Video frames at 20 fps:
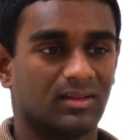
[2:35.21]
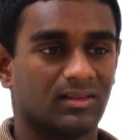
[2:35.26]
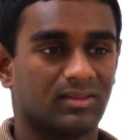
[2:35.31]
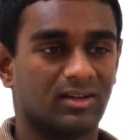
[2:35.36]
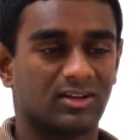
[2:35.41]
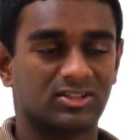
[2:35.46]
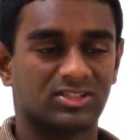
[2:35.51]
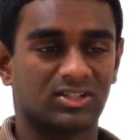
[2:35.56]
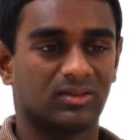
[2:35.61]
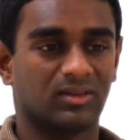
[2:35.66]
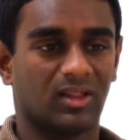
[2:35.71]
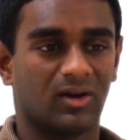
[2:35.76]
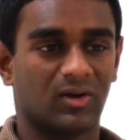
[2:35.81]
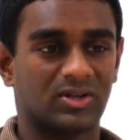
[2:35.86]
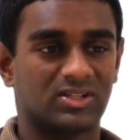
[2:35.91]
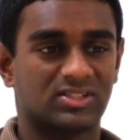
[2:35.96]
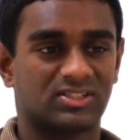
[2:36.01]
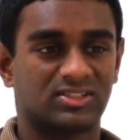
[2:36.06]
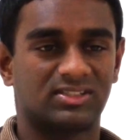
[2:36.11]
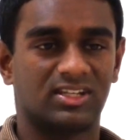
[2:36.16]
there's a
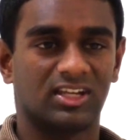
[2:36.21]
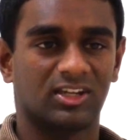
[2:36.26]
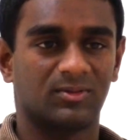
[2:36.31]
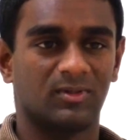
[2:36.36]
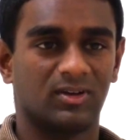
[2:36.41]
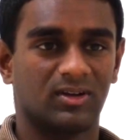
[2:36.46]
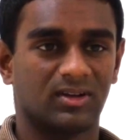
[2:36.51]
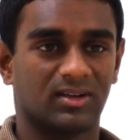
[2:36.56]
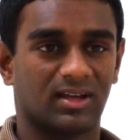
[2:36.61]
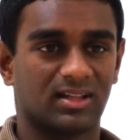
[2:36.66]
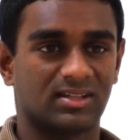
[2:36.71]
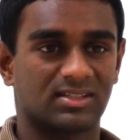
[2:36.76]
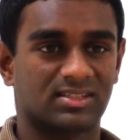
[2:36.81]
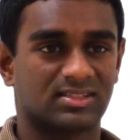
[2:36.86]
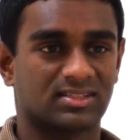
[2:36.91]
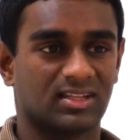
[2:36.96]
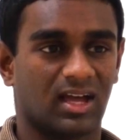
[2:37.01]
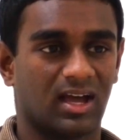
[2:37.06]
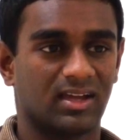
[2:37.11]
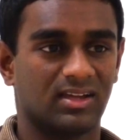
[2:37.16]
large stigma against
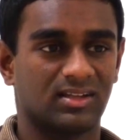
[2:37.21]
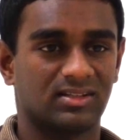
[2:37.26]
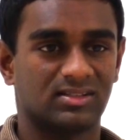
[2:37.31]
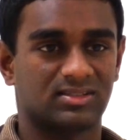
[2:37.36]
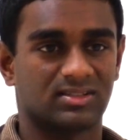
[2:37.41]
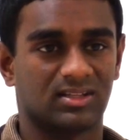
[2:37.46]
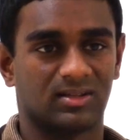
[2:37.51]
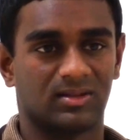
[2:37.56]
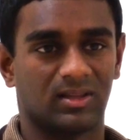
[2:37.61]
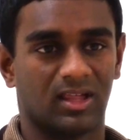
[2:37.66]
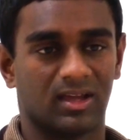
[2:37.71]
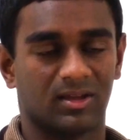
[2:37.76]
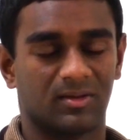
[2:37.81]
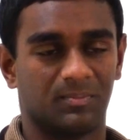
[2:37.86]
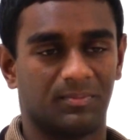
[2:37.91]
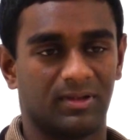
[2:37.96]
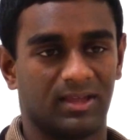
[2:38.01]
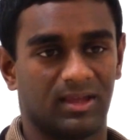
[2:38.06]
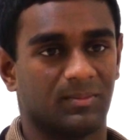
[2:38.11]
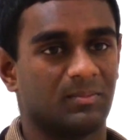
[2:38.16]
science and
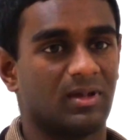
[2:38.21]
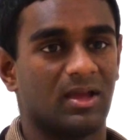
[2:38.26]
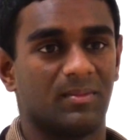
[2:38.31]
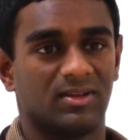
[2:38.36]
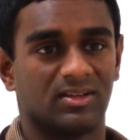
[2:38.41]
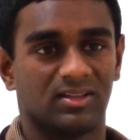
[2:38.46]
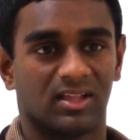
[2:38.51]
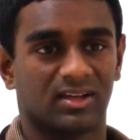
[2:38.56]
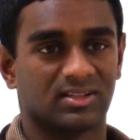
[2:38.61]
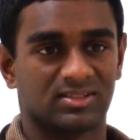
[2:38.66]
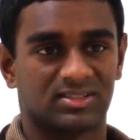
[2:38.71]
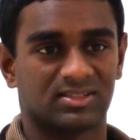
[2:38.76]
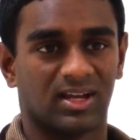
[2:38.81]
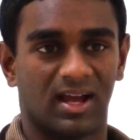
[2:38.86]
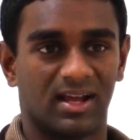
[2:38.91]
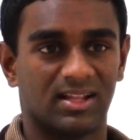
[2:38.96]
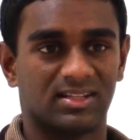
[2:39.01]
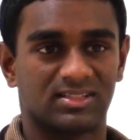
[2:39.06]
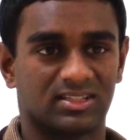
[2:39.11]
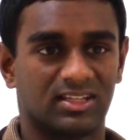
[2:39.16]
like being maybe like a
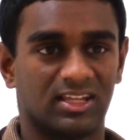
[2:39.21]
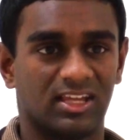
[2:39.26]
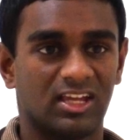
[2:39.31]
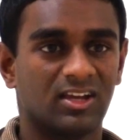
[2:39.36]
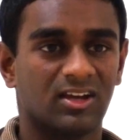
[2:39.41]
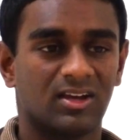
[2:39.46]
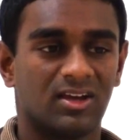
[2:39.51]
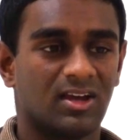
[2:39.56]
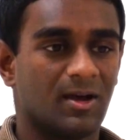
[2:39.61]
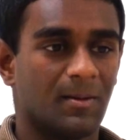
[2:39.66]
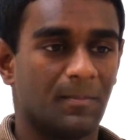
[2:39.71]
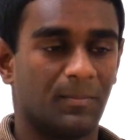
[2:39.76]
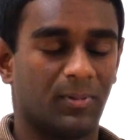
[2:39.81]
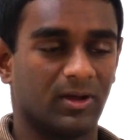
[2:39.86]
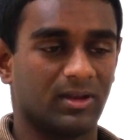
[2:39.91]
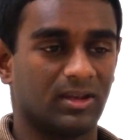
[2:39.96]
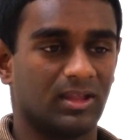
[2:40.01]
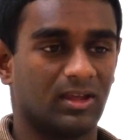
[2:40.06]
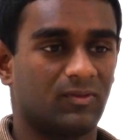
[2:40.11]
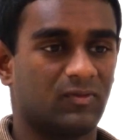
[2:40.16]
science geek,
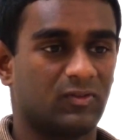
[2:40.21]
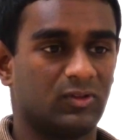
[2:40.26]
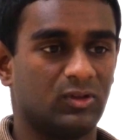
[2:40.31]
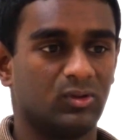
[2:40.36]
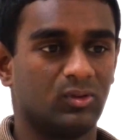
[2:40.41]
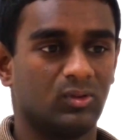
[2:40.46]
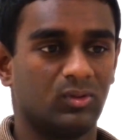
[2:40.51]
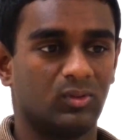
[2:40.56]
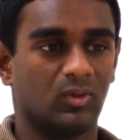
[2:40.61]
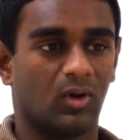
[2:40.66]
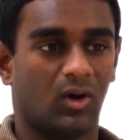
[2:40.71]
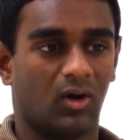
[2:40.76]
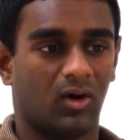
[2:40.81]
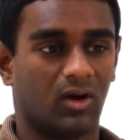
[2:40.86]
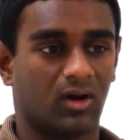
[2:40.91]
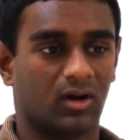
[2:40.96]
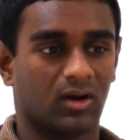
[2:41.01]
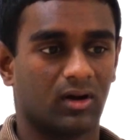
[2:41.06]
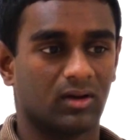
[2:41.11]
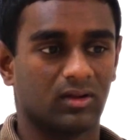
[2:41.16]
but if you
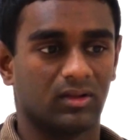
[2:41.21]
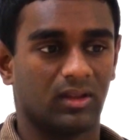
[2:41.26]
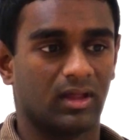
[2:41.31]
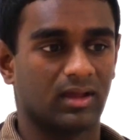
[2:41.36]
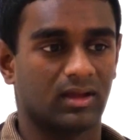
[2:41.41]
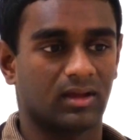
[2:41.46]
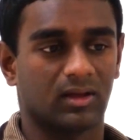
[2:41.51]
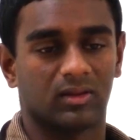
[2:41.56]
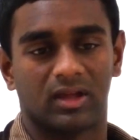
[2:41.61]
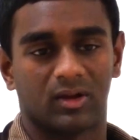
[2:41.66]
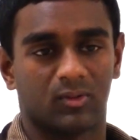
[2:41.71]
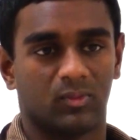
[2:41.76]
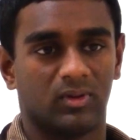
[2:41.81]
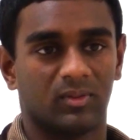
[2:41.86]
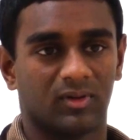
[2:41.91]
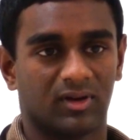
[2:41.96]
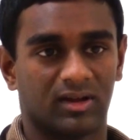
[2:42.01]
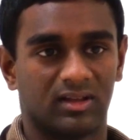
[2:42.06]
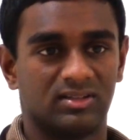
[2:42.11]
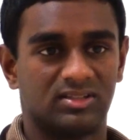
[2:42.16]
are like we
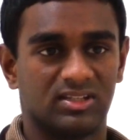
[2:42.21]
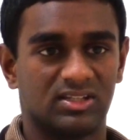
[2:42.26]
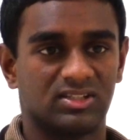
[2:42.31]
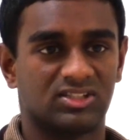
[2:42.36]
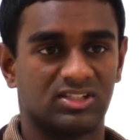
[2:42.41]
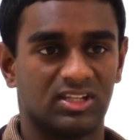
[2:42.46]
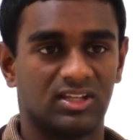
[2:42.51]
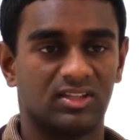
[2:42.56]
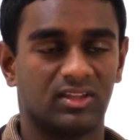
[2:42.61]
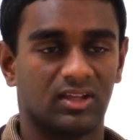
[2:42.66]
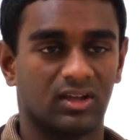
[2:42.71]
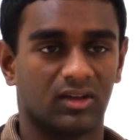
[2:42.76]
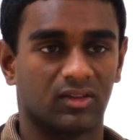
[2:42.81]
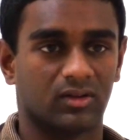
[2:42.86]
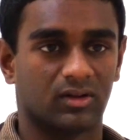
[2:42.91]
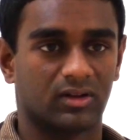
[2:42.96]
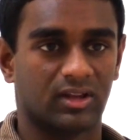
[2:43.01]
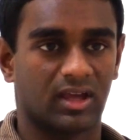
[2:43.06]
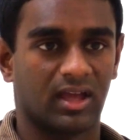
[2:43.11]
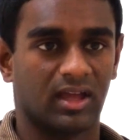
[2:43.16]
were in DC the
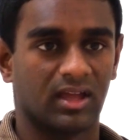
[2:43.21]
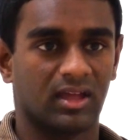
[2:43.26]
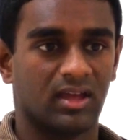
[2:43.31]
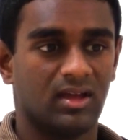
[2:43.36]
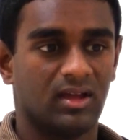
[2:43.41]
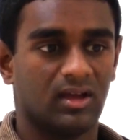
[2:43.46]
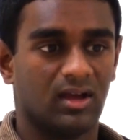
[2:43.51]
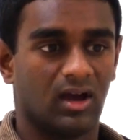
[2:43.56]
other day,